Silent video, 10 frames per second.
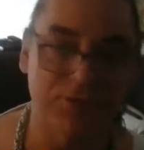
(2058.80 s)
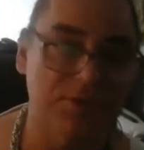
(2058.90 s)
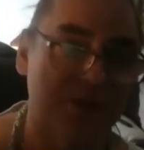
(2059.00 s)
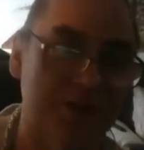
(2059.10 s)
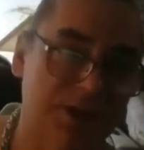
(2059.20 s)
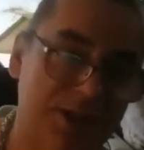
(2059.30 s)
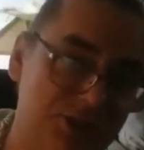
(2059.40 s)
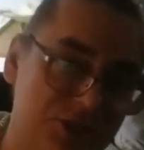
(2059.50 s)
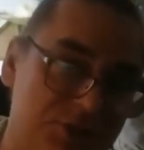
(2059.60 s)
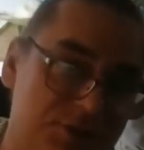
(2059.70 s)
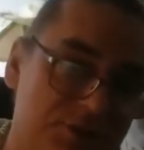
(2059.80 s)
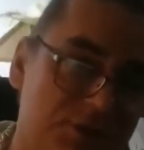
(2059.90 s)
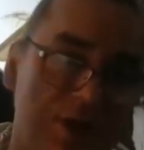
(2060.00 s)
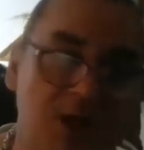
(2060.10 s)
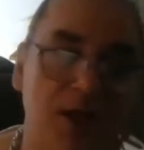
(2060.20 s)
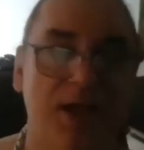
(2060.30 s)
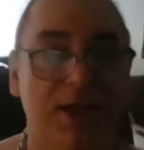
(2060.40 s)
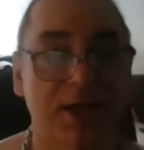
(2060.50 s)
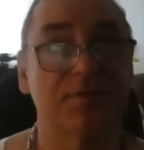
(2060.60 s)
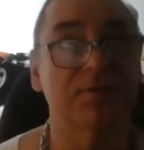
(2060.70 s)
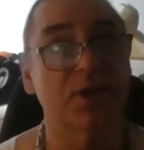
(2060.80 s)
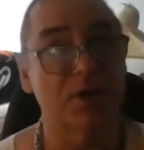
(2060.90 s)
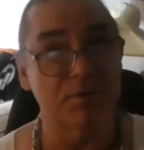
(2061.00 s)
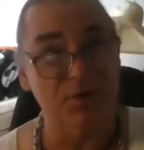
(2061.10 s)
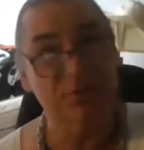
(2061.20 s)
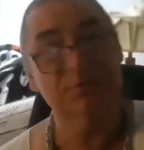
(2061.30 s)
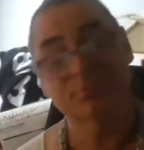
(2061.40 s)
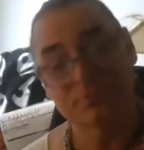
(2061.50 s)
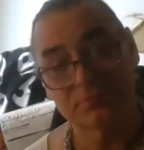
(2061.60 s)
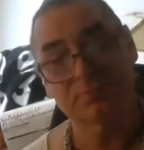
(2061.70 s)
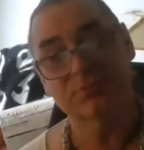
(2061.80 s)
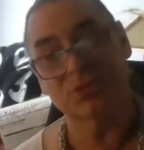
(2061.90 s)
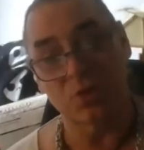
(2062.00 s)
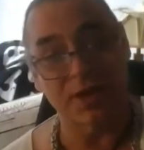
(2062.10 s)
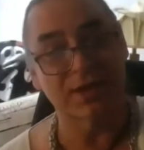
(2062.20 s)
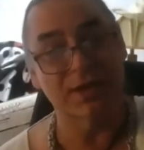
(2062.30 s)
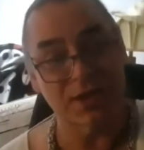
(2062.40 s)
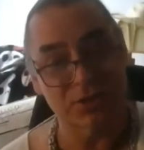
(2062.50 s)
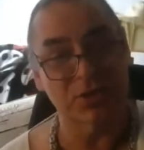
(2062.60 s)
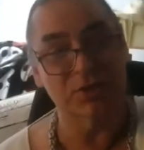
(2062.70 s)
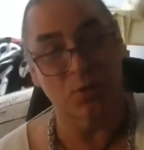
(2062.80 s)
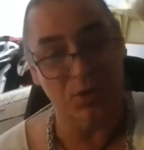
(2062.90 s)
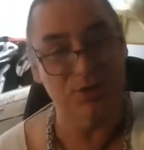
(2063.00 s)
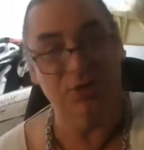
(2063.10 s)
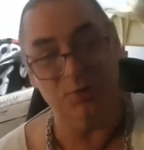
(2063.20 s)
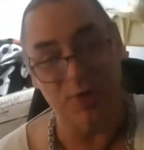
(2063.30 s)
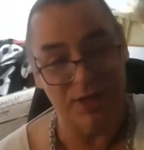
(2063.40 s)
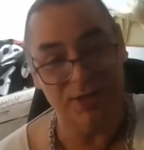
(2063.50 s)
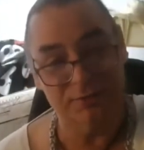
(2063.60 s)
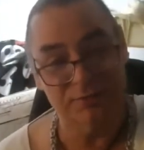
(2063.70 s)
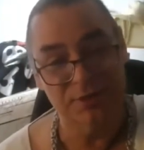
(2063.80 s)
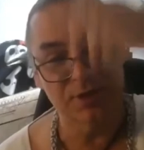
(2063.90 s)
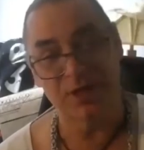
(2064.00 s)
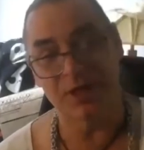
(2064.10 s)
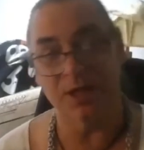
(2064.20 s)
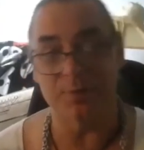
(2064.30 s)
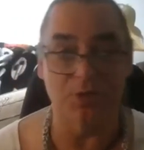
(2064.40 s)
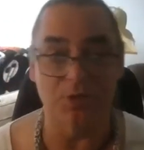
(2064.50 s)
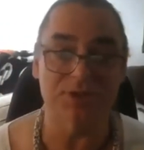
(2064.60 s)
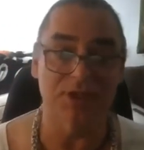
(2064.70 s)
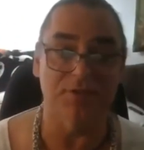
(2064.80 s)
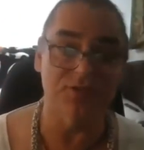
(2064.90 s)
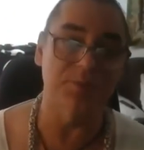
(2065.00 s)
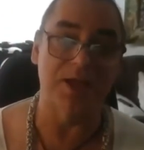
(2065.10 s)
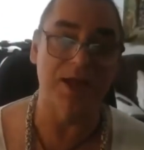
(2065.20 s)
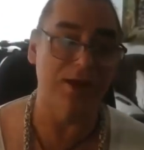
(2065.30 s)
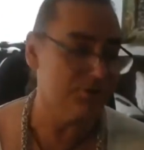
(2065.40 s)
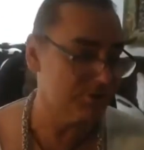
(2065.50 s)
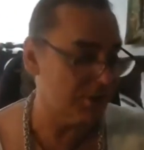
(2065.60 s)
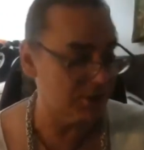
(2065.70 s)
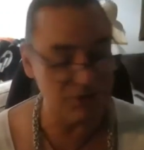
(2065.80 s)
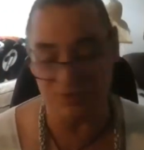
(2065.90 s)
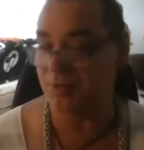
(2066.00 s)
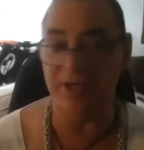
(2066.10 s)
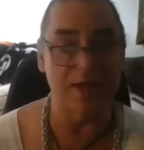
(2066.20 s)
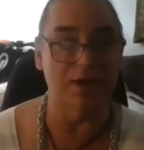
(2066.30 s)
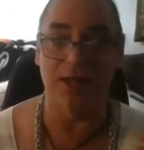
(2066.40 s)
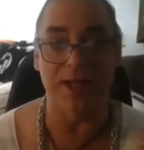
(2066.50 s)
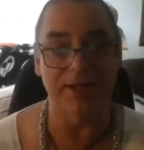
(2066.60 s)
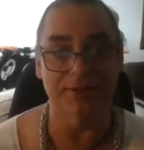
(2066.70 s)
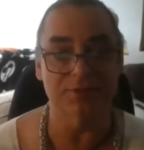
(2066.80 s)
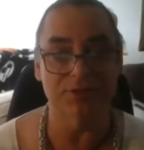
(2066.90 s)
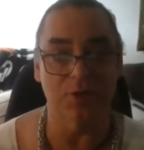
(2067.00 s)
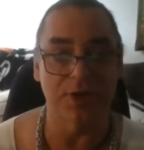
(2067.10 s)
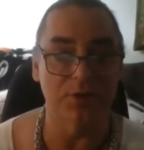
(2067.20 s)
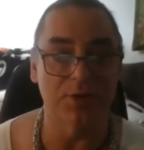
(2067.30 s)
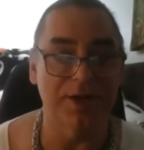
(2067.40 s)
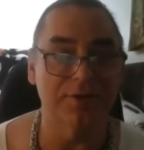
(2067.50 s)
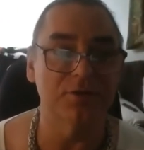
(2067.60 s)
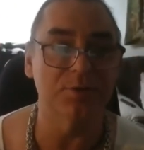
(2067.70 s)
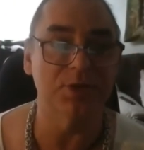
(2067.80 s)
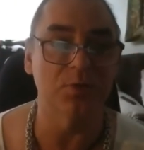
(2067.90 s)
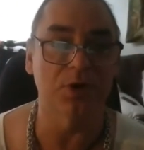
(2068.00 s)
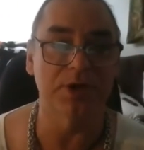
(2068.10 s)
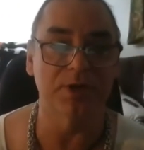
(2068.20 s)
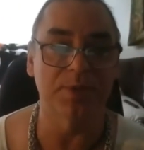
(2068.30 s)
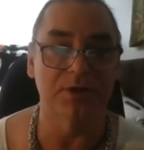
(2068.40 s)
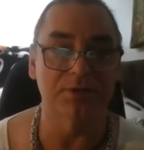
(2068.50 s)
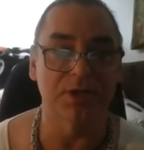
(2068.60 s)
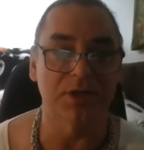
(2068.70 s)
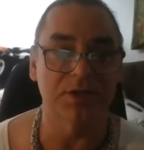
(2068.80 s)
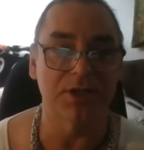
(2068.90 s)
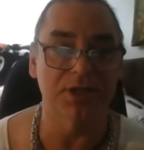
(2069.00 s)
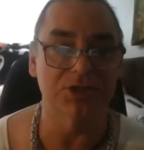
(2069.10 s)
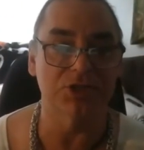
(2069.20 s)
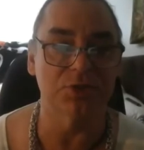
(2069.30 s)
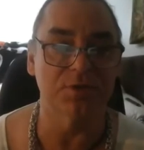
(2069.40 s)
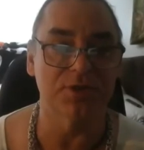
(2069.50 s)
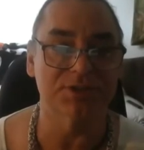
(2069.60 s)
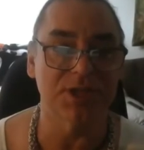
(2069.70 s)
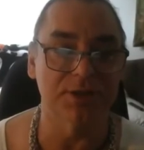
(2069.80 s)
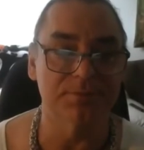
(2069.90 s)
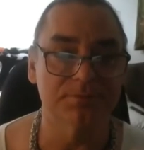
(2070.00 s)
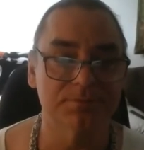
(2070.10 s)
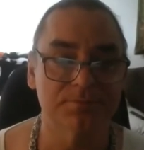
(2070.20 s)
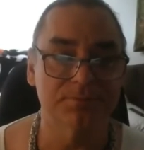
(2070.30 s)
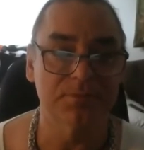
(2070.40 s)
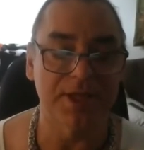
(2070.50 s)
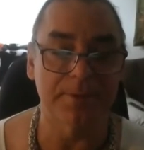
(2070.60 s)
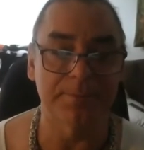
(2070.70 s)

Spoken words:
the ventilation, I have cover, so I can actually work in the rain, and I'm close enough to my house, I can just bring out a light, so I don't have to be worried about the issue of the sun. Yeah.